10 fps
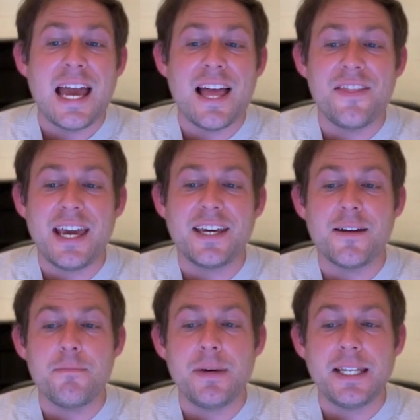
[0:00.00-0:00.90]
and they can
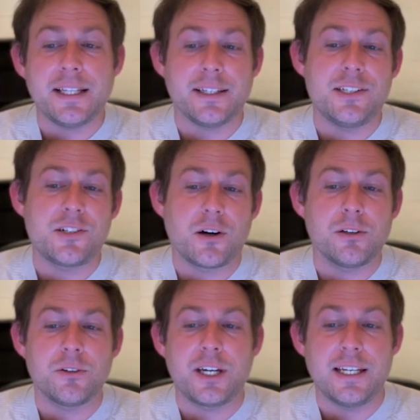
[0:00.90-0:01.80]
immediately
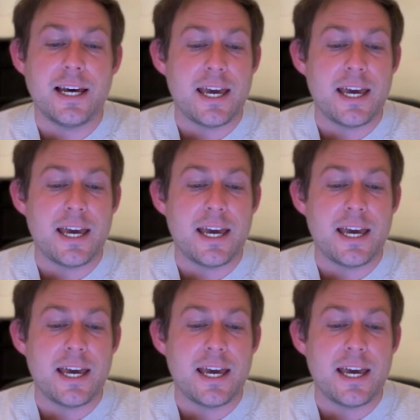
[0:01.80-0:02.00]
start looking at